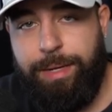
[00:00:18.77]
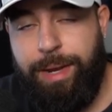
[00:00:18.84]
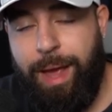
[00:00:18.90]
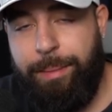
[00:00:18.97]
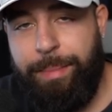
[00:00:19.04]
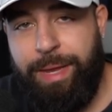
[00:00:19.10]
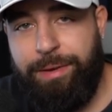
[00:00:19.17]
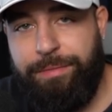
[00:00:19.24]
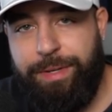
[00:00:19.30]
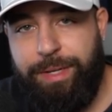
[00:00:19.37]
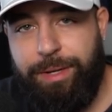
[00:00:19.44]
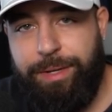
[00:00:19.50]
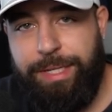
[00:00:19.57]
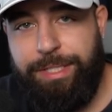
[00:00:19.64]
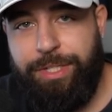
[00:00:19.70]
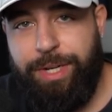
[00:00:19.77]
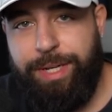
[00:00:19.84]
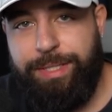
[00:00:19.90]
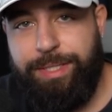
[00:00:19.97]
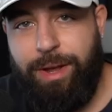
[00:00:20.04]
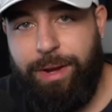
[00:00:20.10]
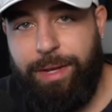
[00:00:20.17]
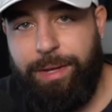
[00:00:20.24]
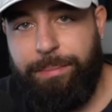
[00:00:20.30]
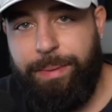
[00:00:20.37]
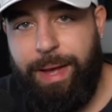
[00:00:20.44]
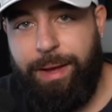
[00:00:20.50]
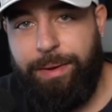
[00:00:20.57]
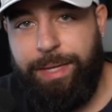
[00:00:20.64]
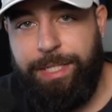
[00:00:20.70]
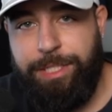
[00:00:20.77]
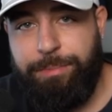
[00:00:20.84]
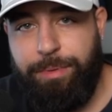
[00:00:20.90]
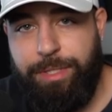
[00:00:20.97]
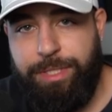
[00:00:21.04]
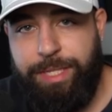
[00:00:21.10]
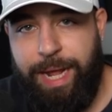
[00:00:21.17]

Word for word: Now, I made a video yesterday talking about esports